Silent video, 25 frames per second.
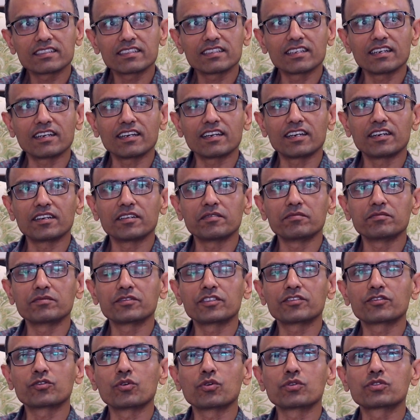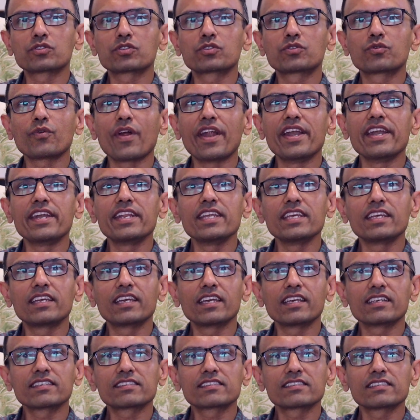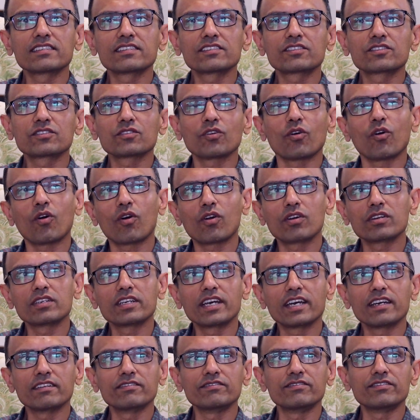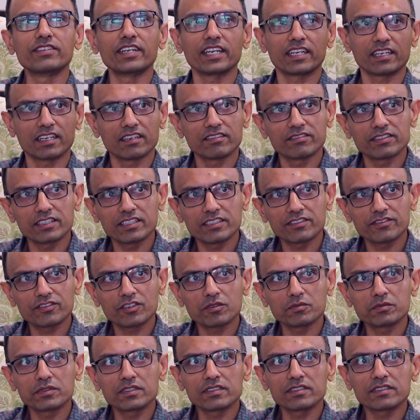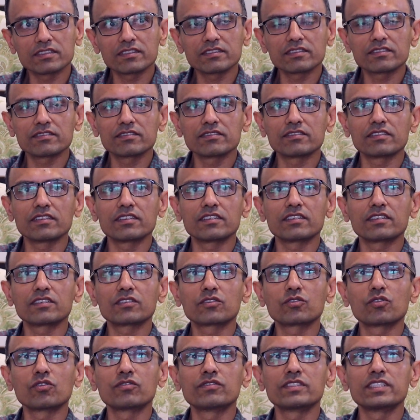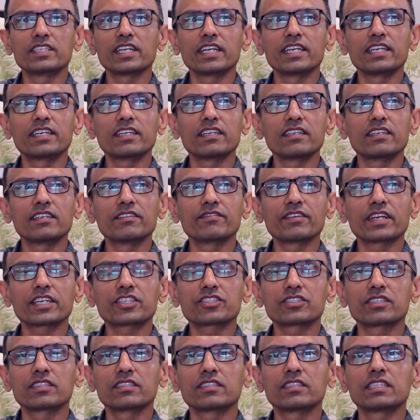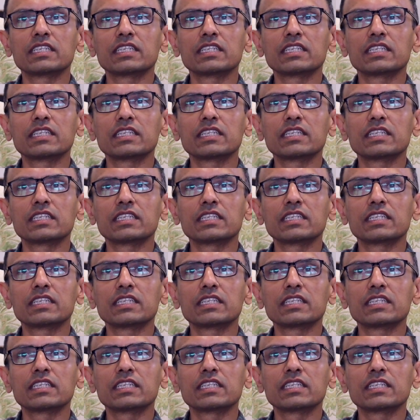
Of course, 20 cases odd have recovered from the COVID-19 infection.